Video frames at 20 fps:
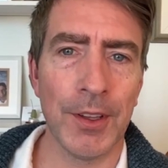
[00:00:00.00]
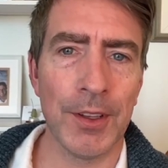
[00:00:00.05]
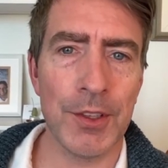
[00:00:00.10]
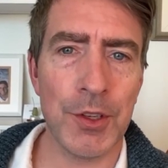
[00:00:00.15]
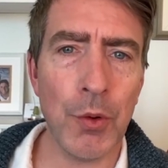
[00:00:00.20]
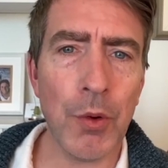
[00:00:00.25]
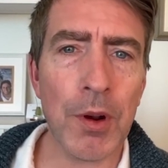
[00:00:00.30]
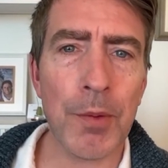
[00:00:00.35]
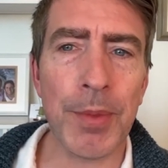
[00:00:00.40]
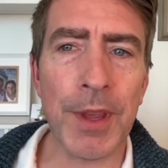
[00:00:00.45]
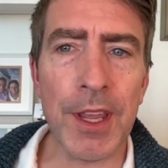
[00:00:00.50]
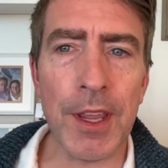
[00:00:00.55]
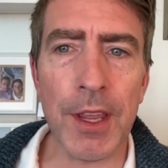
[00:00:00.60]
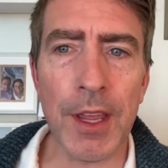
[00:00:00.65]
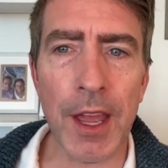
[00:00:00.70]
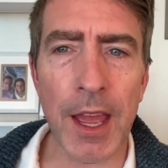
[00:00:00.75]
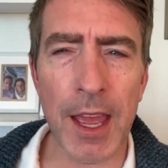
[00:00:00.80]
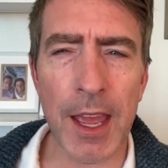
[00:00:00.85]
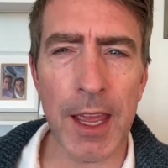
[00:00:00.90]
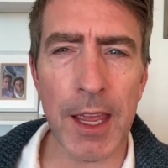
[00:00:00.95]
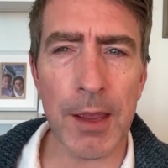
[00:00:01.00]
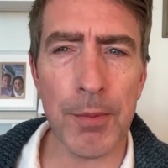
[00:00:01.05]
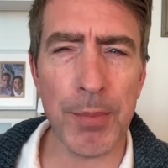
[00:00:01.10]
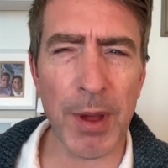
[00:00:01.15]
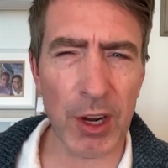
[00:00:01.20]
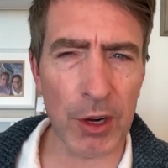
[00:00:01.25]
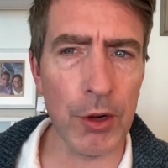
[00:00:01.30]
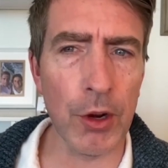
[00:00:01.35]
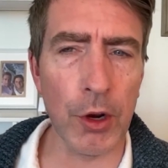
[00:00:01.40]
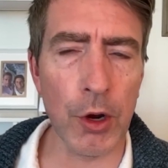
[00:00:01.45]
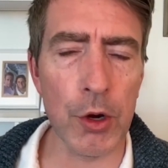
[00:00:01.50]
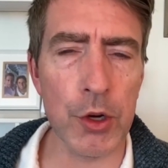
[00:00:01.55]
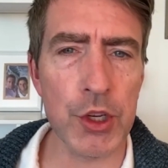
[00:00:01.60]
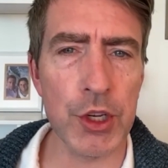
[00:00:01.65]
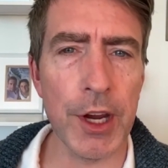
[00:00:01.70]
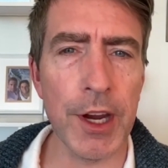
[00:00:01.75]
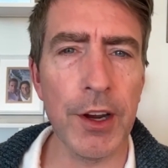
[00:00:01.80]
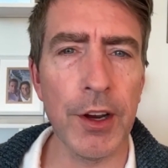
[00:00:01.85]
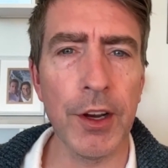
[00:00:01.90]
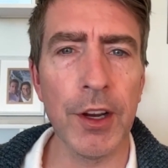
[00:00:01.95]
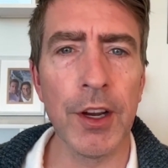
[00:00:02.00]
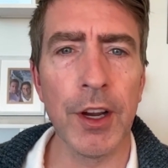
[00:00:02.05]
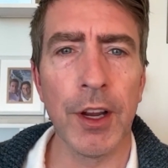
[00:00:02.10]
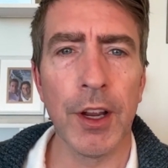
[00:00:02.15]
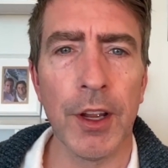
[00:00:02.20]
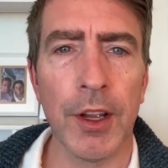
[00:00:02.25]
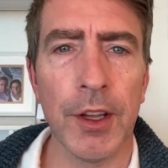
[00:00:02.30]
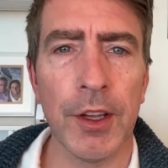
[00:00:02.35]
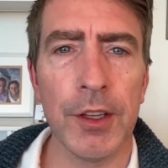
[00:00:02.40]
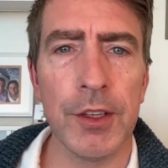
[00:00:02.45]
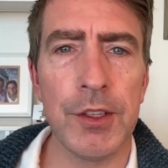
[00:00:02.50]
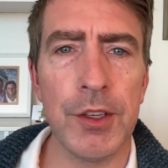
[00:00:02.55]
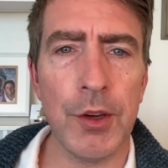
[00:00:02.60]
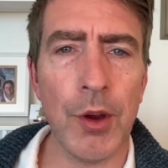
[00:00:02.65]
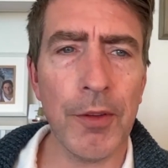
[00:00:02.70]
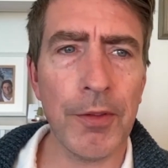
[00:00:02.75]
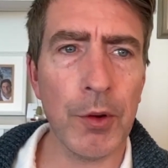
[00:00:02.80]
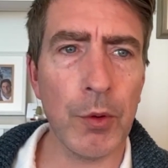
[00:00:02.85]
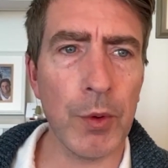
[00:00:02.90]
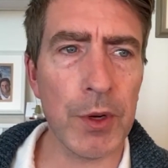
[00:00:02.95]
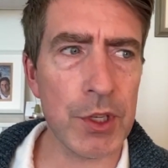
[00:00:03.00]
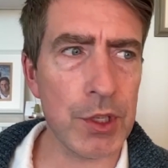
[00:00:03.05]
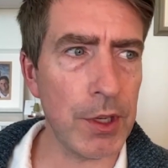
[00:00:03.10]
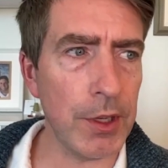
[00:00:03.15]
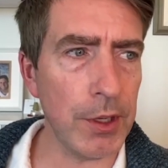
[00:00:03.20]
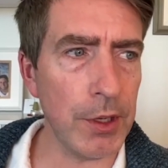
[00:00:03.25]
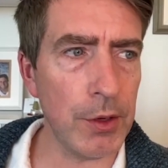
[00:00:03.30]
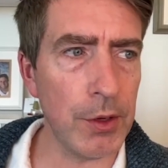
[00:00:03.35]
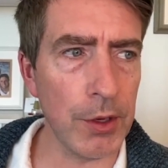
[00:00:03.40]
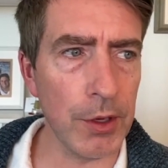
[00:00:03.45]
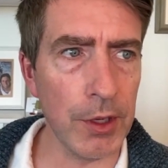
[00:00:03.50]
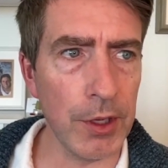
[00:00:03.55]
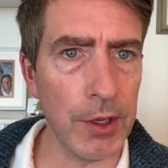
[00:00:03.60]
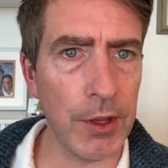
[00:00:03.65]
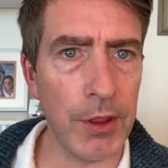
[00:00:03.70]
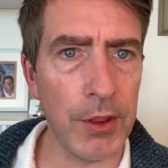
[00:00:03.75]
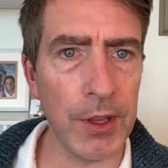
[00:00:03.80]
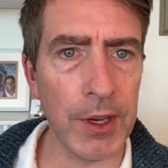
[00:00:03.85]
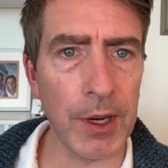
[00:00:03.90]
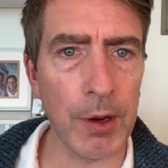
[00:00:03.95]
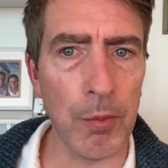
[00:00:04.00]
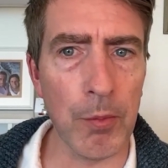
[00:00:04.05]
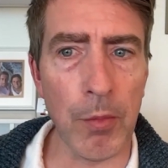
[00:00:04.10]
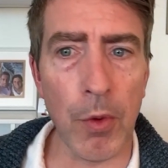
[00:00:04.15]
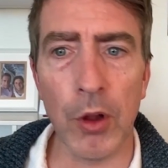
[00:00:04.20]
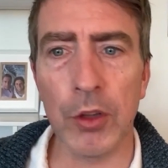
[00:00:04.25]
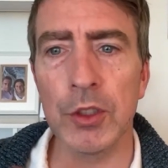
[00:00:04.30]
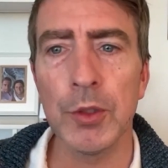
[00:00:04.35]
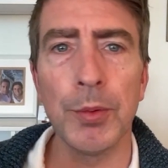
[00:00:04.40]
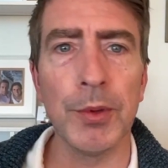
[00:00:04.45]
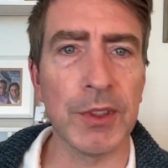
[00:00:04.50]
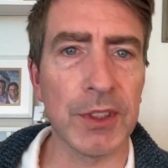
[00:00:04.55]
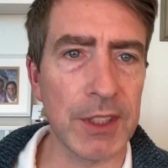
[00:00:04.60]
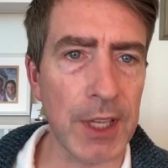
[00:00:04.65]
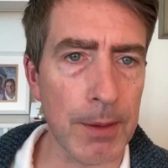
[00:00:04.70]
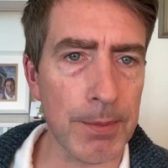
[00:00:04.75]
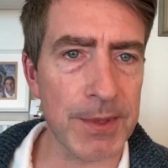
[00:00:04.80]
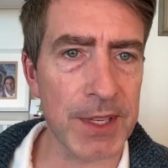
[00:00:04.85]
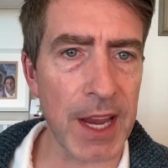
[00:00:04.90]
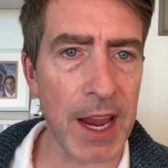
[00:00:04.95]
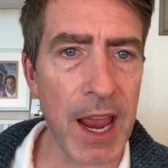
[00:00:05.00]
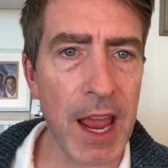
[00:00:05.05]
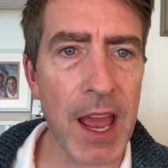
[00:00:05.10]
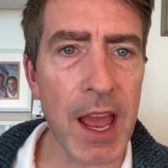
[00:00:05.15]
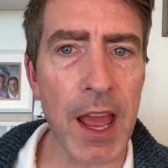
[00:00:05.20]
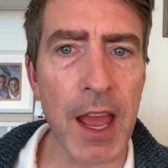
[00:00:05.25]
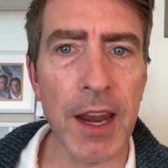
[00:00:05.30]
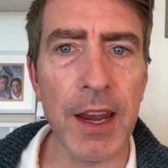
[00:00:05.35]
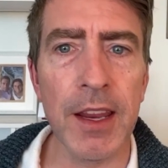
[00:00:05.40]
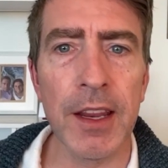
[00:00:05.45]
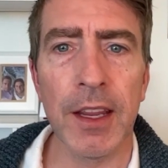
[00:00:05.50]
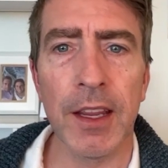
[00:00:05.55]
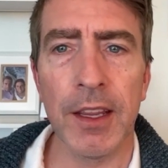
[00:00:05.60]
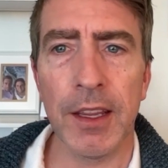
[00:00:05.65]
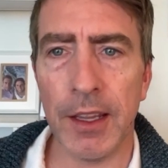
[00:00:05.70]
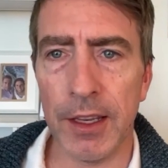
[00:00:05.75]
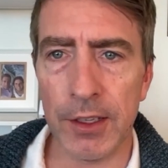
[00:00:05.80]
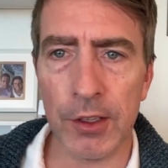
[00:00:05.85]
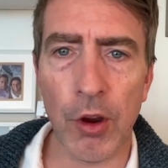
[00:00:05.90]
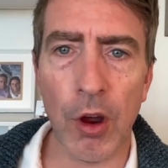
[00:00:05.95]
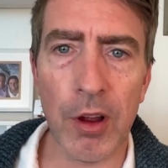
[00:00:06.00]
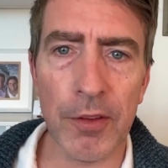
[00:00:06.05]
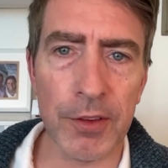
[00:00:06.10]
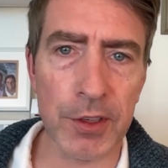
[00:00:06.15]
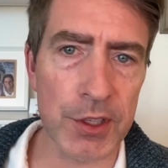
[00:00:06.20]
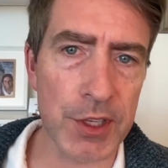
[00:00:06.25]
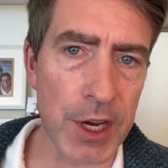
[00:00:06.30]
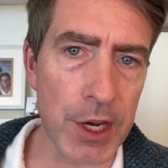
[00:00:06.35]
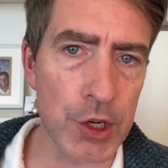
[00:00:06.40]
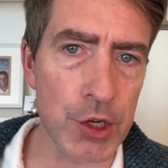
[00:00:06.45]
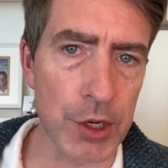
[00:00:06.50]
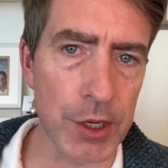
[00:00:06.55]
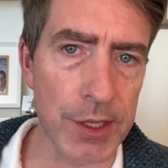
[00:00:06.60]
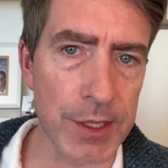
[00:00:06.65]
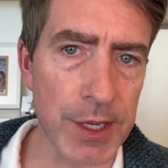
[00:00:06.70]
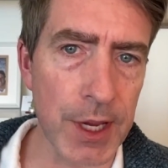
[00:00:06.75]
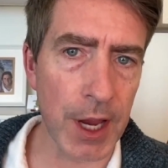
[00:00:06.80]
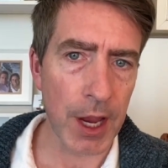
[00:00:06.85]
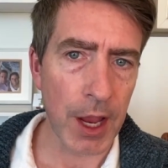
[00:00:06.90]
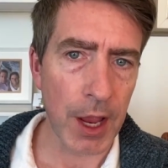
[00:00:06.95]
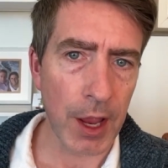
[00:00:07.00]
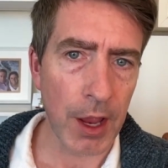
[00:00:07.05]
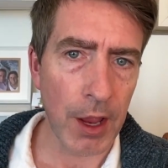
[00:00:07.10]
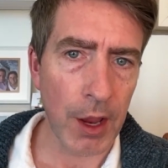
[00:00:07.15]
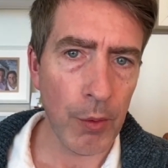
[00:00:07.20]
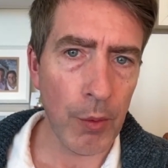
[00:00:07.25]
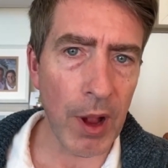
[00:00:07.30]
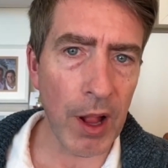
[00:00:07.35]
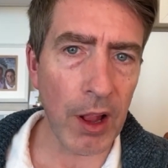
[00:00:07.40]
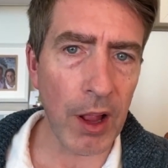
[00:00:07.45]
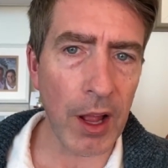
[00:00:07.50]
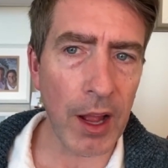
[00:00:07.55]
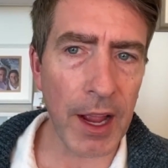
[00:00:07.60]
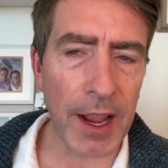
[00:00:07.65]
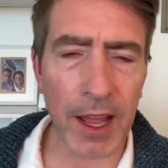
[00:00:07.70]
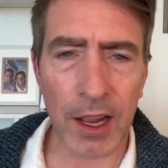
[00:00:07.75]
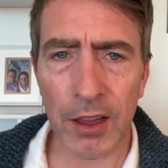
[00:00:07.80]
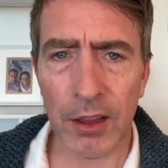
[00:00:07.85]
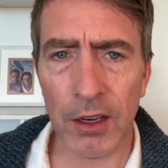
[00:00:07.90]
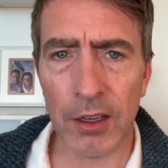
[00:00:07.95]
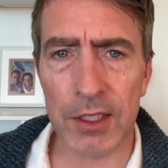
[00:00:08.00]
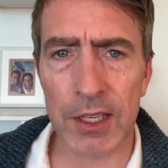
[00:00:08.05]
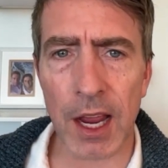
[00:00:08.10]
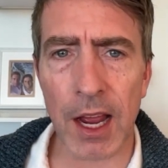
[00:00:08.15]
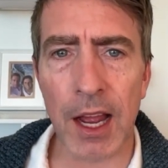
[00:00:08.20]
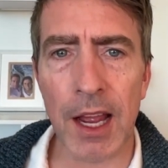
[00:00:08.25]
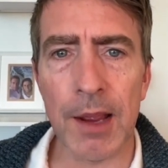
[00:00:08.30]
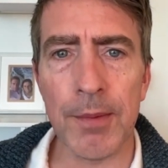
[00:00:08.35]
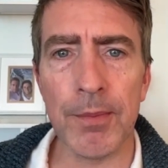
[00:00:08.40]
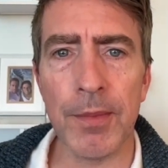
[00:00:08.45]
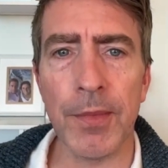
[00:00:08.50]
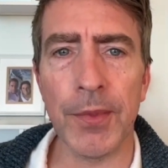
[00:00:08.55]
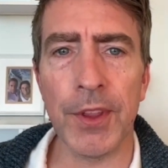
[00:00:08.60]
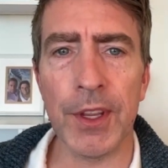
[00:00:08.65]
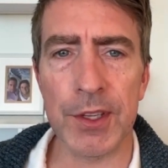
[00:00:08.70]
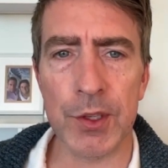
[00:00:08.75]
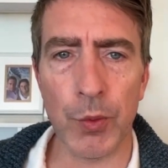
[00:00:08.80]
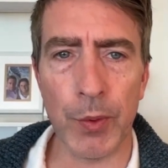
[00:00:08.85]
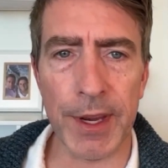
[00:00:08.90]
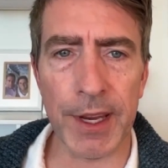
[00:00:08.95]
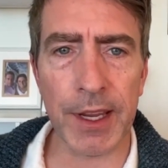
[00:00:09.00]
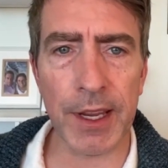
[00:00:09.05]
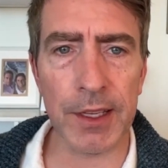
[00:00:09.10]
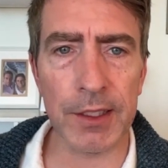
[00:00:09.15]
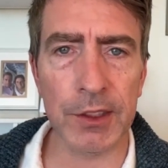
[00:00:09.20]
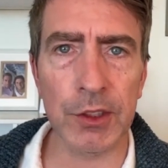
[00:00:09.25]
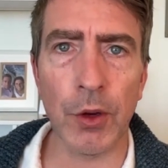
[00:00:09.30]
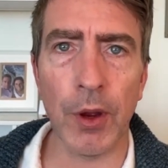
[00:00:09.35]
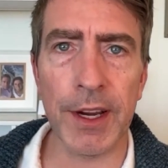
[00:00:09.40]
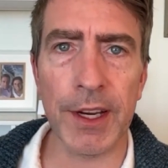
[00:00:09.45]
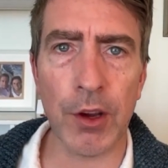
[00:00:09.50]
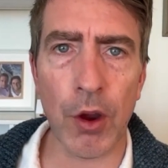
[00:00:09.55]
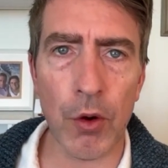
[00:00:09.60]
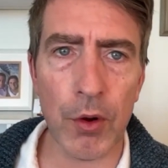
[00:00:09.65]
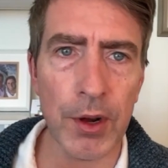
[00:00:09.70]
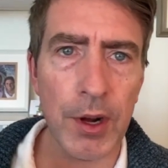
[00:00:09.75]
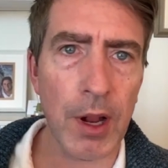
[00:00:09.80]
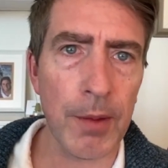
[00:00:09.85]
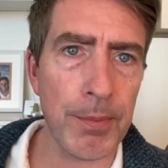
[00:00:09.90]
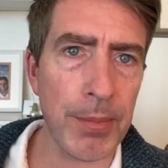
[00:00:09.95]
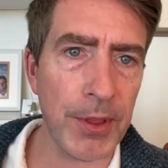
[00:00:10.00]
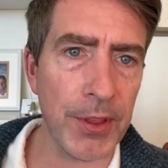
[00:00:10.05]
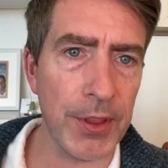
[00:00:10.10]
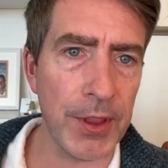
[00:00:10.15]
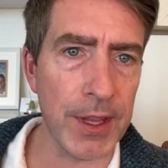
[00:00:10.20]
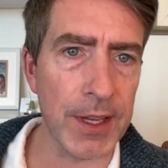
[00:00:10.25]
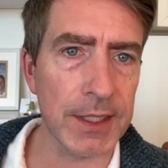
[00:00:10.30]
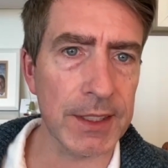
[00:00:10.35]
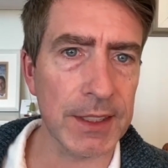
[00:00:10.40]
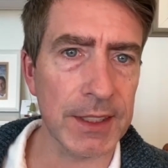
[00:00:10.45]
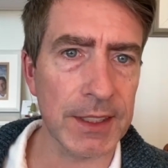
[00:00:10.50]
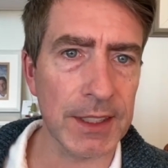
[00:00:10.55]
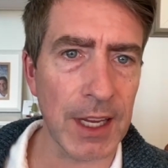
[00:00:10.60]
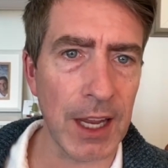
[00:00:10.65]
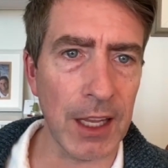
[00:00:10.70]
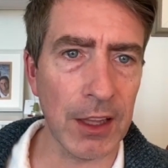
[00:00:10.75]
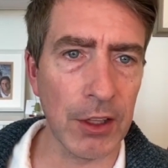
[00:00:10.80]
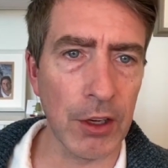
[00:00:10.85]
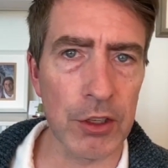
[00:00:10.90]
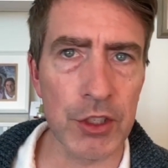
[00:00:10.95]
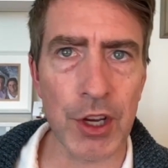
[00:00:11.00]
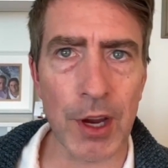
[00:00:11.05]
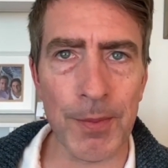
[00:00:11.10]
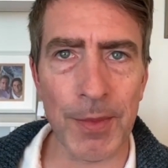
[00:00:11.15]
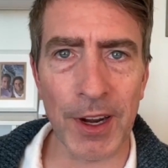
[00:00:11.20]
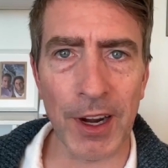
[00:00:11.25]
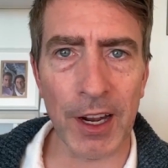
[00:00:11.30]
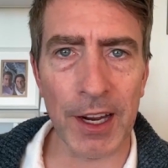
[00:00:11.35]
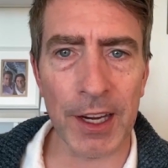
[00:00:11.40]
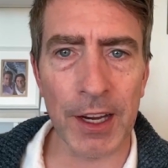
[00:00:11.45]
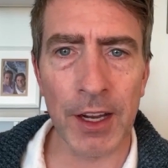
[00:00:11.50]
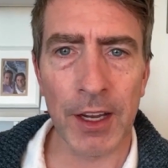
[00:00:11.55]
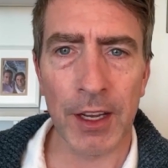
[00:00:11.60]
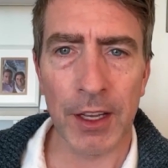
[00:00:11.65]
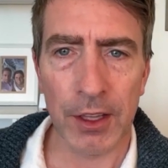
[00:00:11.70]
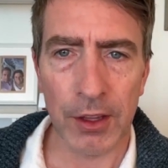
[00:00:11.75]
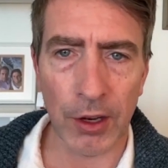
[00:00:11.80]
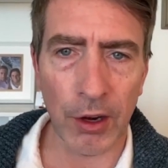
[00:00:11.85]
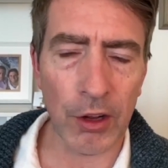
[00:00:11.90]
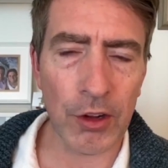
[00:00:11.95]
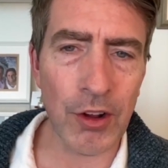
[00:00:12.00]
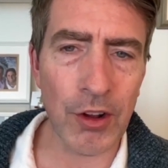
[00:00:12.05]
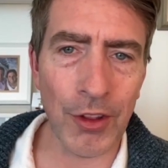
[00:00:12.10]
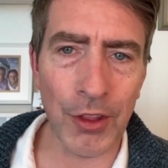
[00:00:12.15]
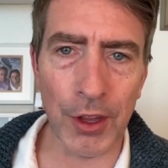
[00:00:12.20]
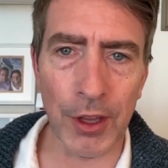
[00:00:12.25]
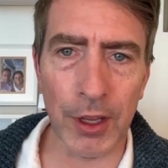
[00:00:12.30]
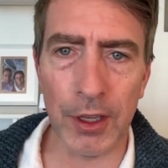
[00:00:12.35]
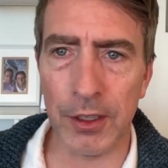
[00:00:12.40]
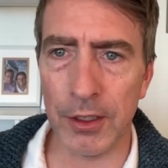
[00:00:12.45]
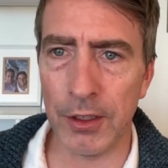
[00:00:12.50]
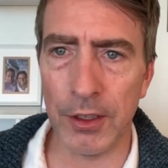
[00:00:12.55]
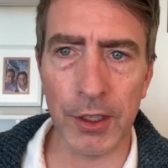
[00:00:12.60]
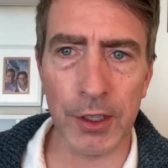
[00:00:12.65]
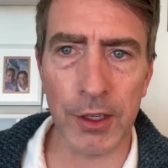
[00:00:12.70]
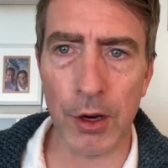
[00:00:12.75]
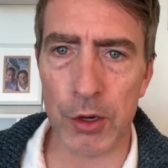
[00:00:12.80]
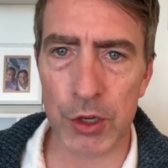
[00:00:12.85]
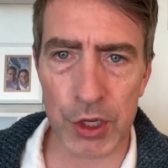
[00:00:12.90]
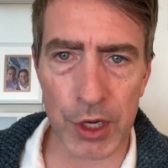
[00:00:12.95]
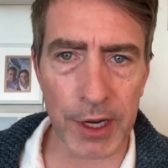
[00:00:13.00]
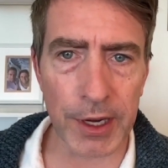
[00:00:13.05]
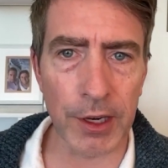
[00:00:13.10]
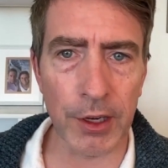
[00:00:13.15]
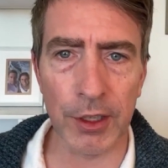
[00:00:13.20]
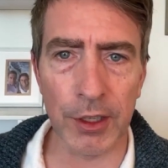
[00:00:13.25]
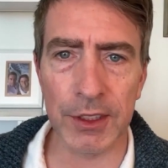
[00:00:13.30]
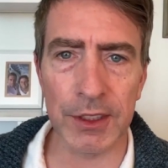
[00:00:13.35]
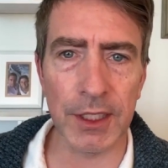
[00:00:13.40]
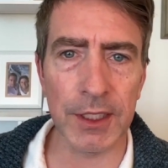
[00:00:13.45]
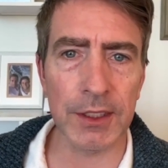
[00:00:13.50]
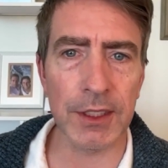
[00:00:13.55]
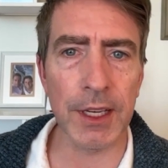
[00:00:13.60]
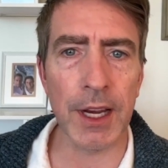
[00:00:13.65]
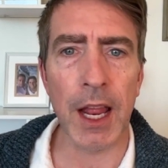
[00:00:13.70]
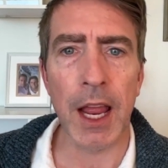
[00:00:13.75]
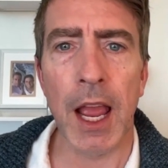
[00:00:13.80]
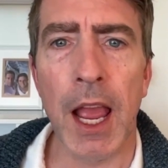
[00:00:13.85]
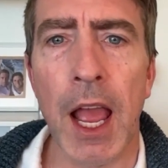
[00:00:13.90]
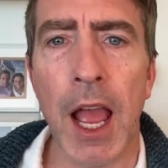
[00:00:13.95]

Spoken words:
Do you want to be a better negotiator? Do you ever wish that you could think multiple steps ahead in conversations? Well, I had a little time this week, and so I coded up this little gem that I'll call the Negotiator Assistant.